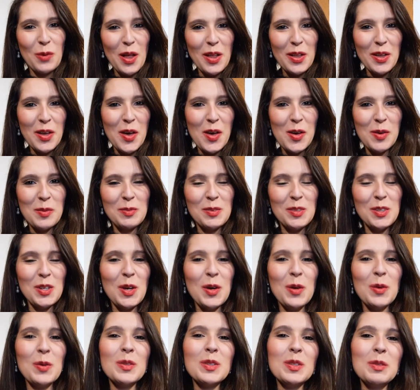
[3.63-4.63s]
Welcome
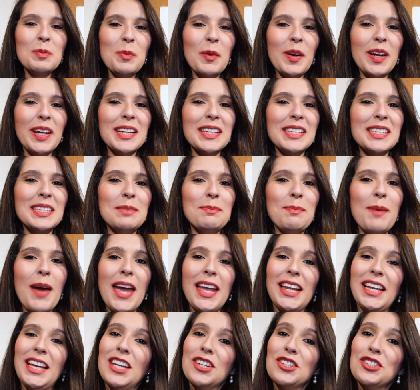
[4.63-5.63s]
to Spring
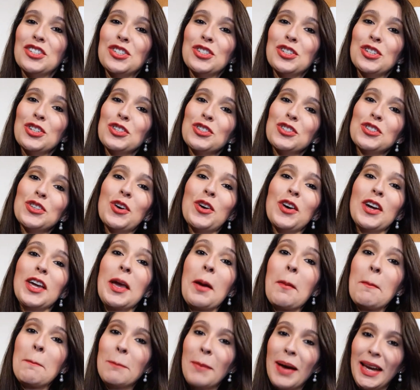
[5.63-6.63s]
Spanish. Yo
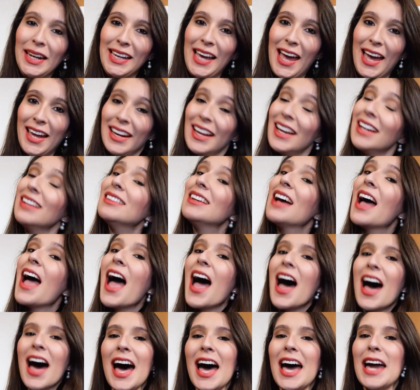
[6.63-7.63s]
soy Mariana.
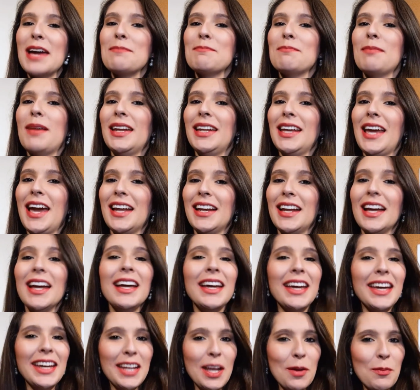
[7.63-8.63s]
I'm
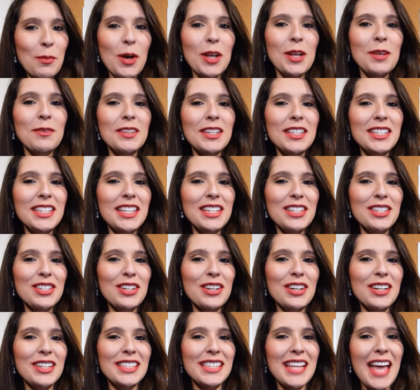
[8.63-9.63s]
Mariana and I'm one of the
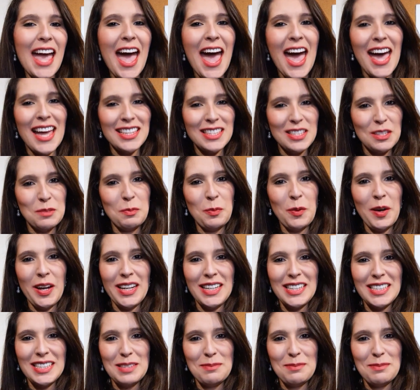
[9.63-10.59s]
teachers at Spring